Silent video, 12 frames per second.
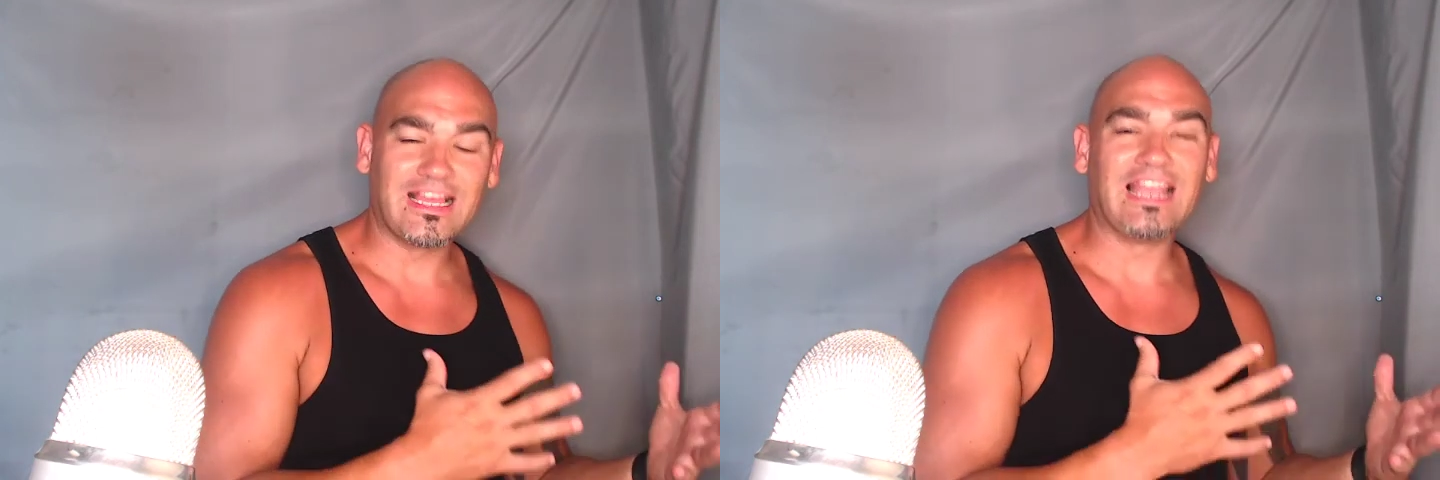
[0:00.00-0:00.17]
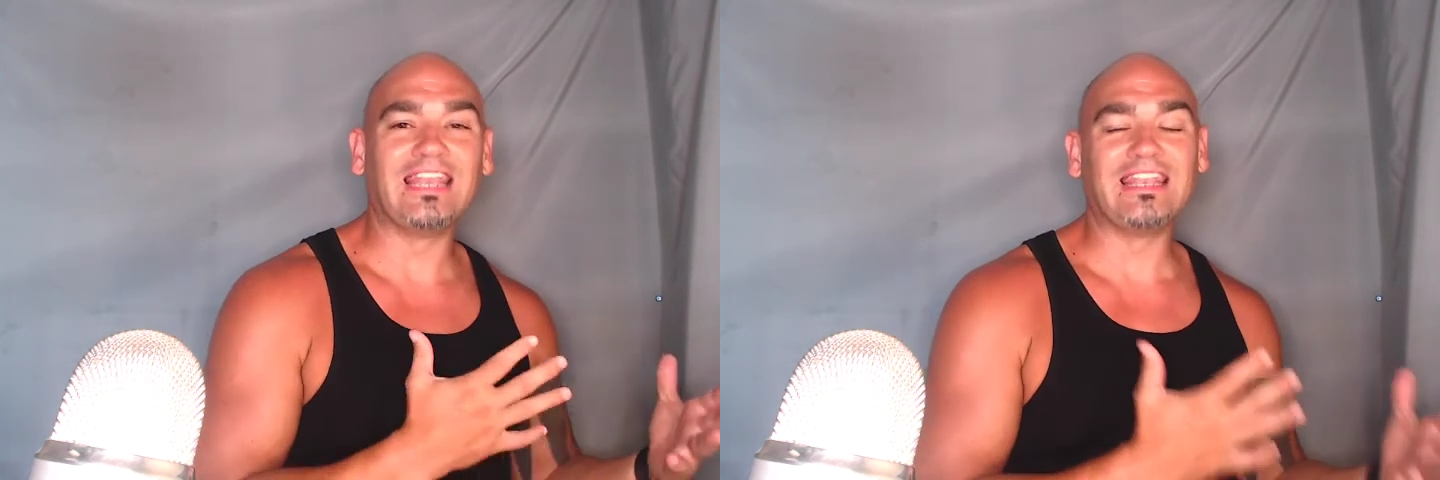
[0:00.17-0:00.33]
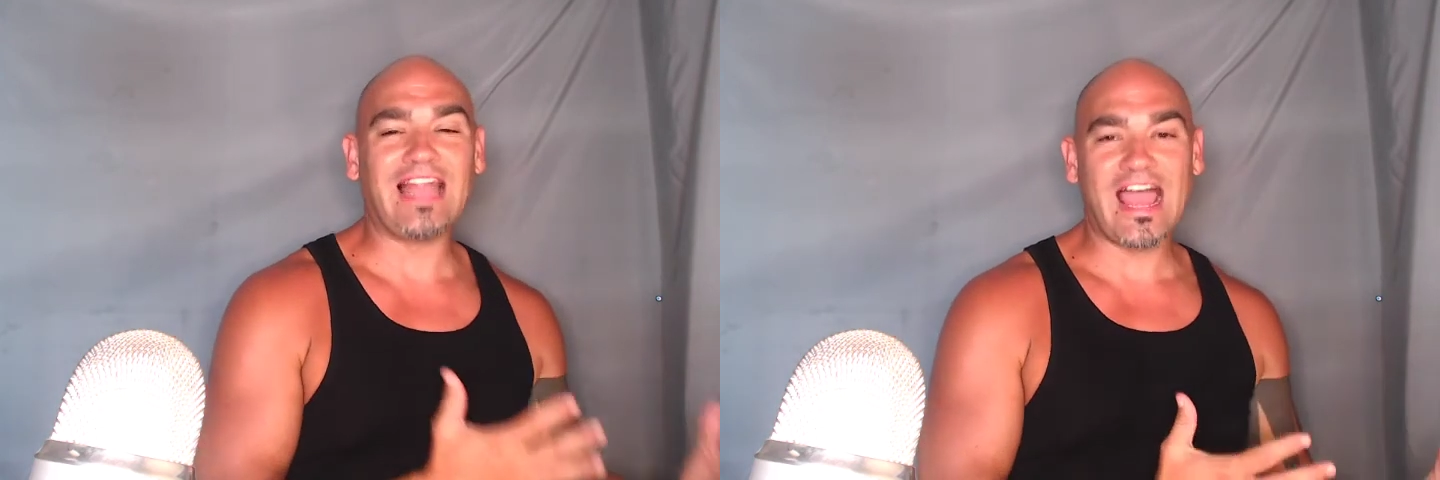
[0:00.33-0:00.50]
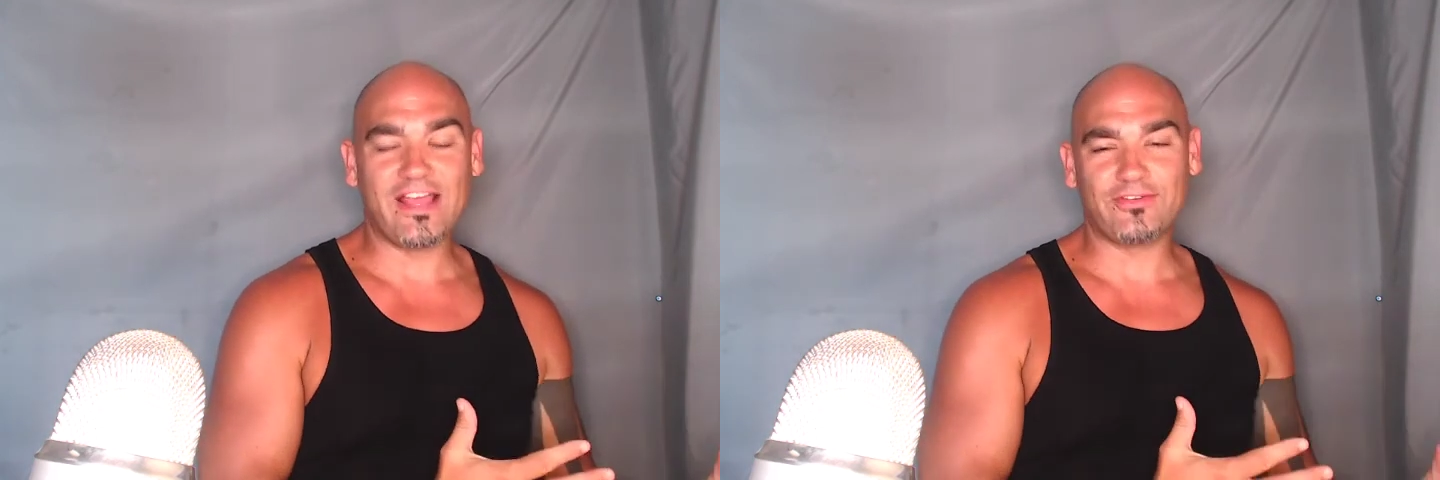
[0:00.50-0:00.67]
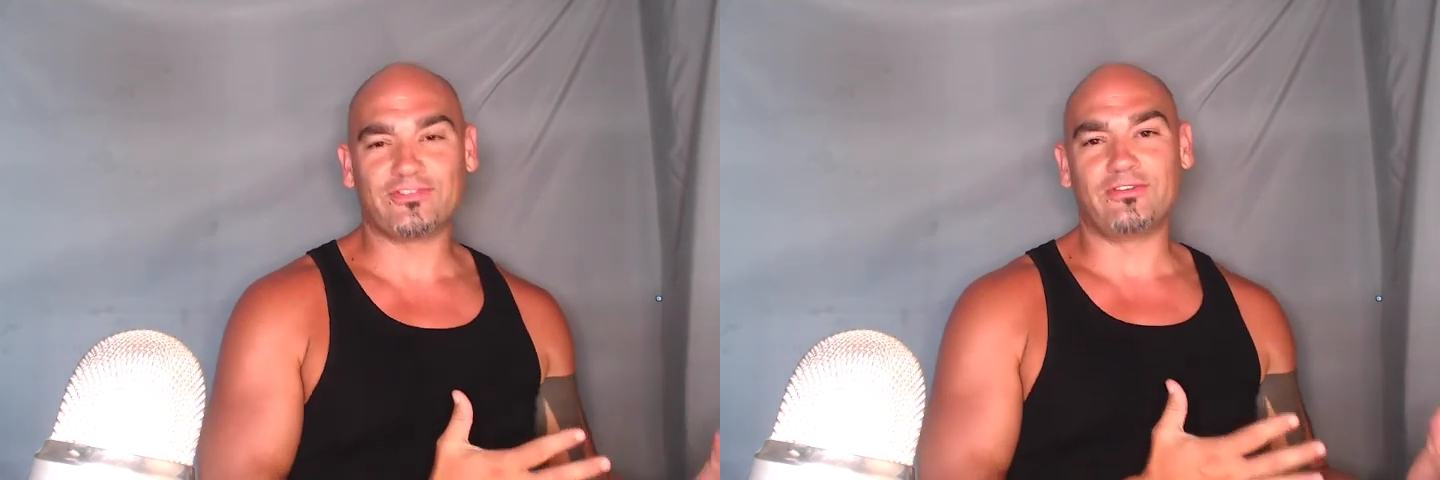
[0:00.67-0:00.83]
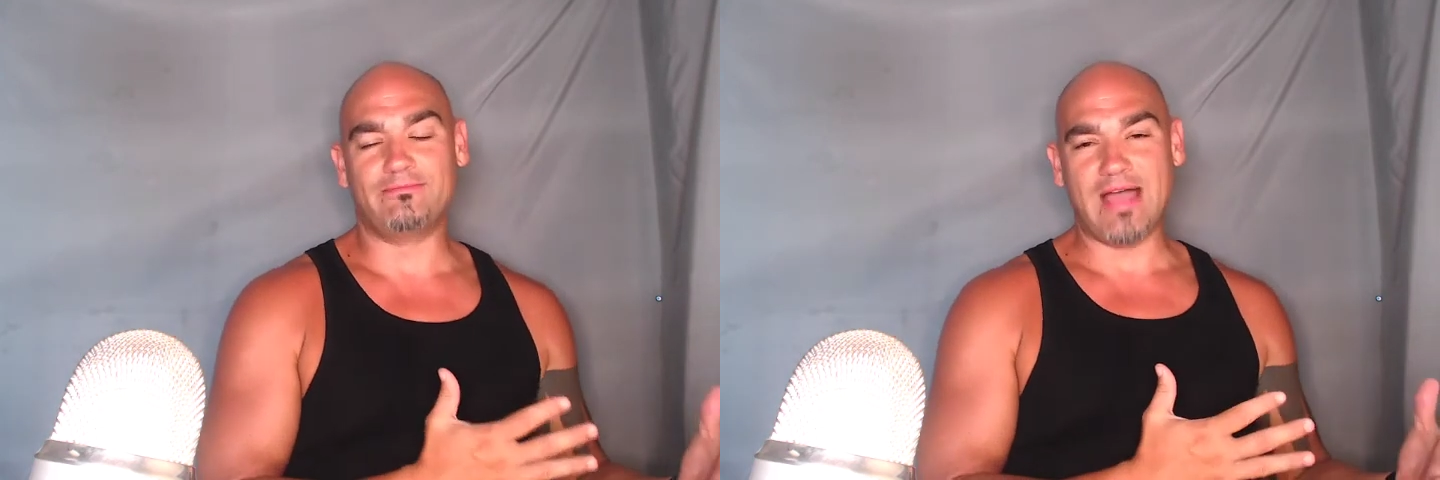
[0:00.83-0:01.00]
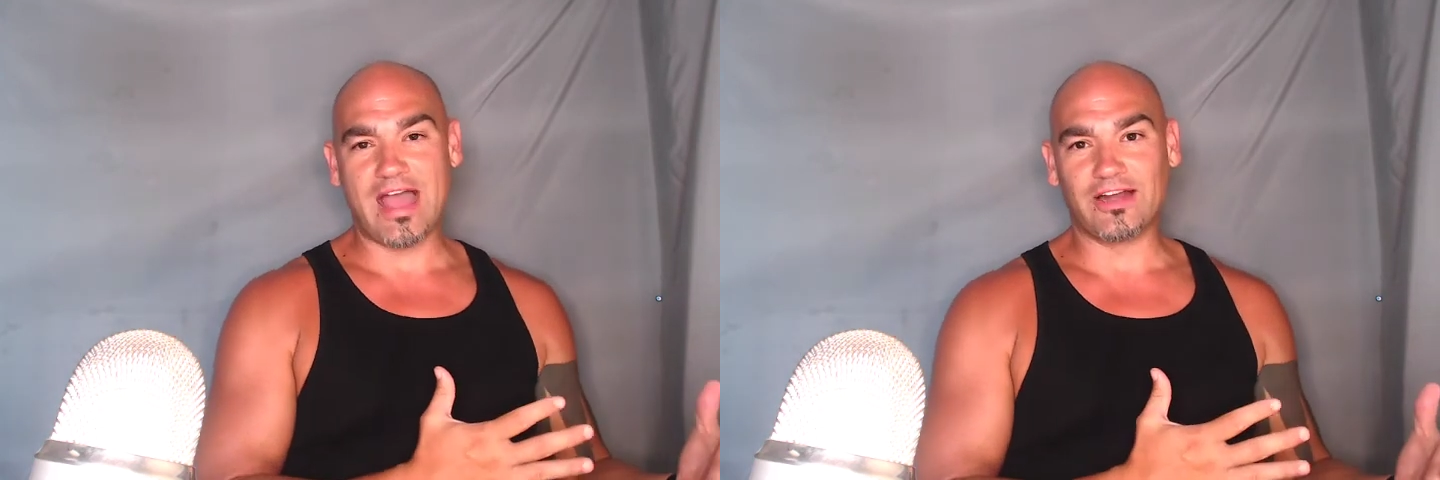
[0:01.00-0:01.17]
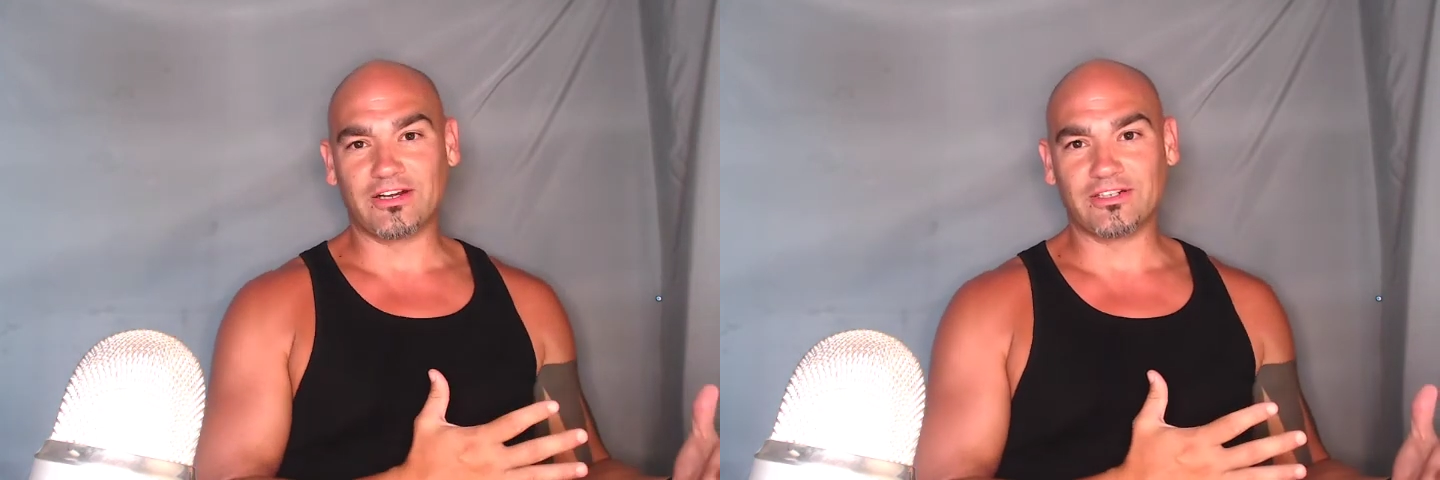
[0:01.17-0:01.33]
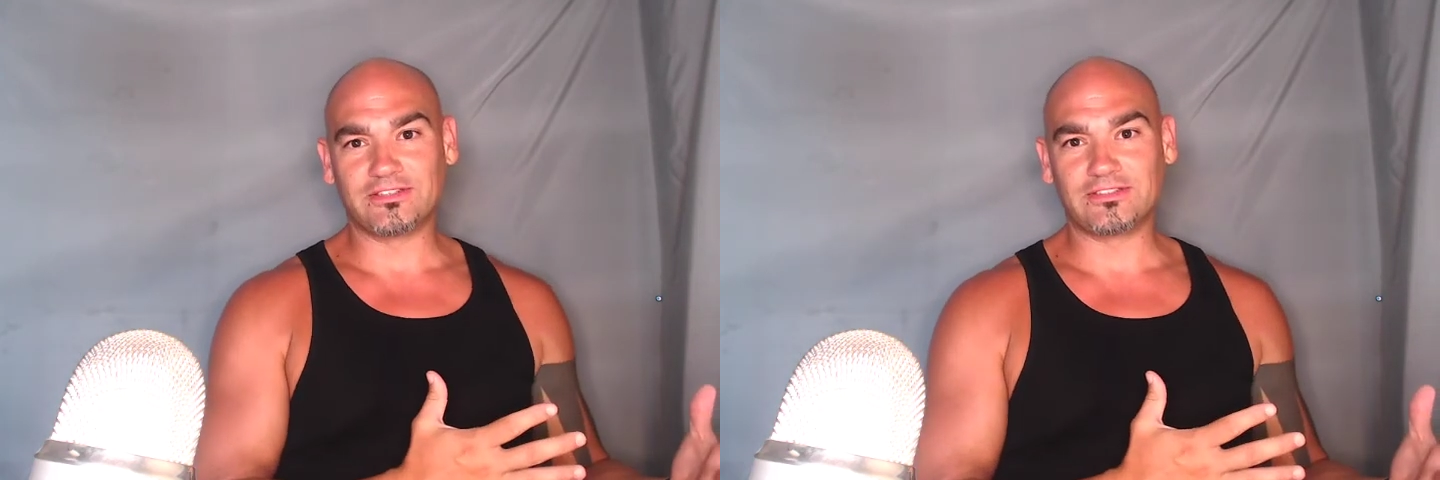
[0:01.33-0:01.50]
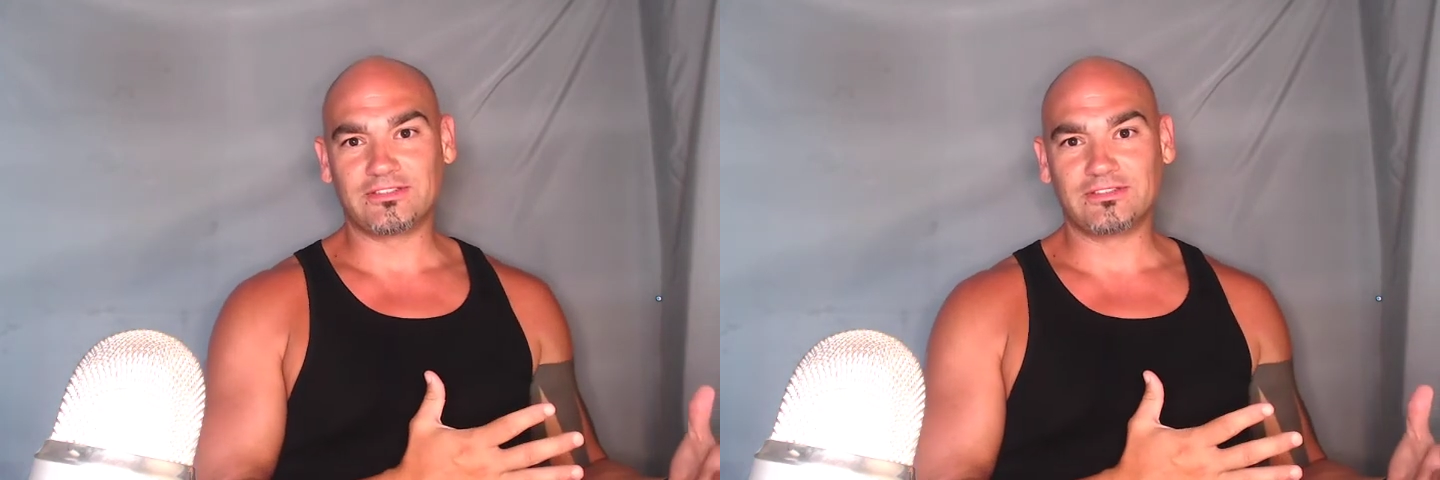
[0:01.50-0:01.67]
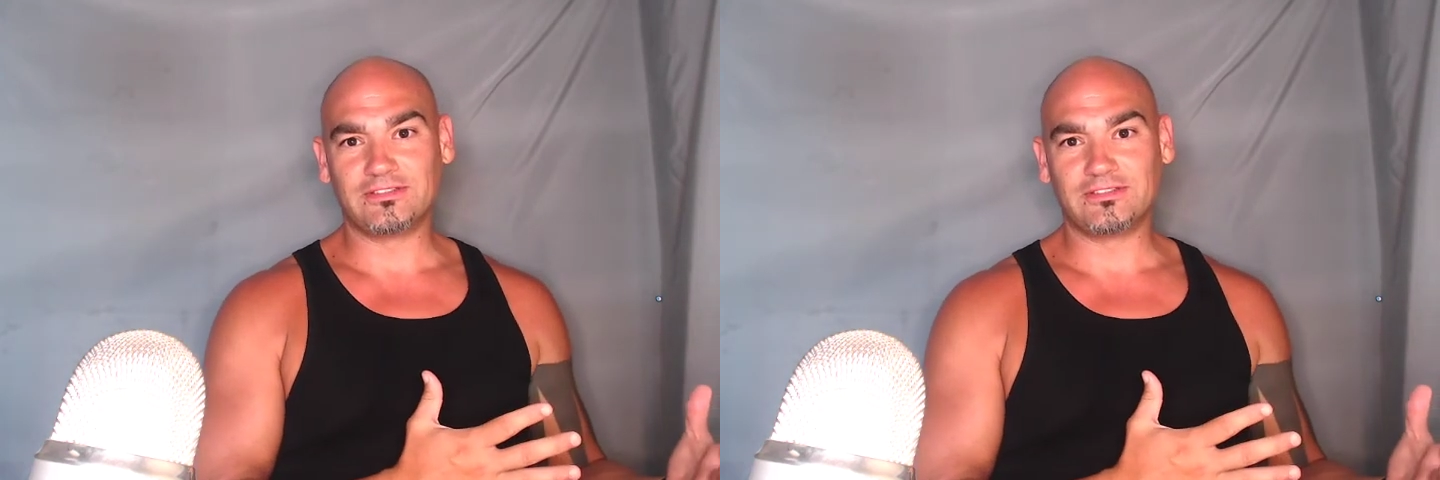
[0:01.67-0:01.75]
life matters,